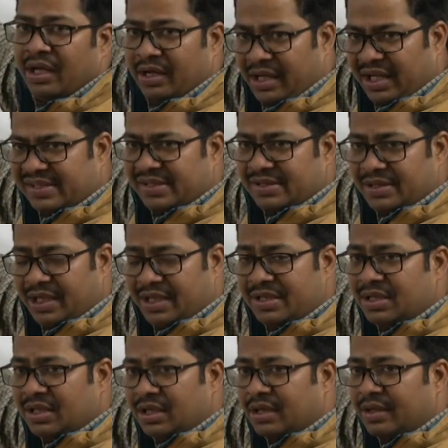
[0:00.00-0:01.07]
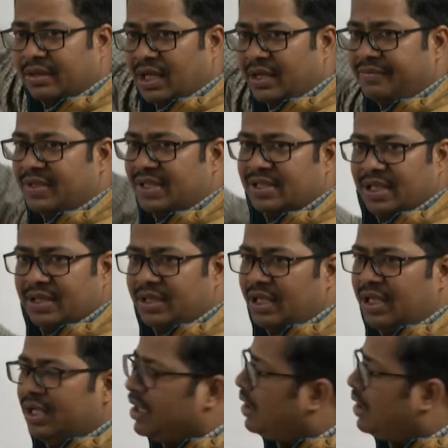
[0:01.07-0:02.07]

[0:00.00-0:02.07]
next stage, then we say the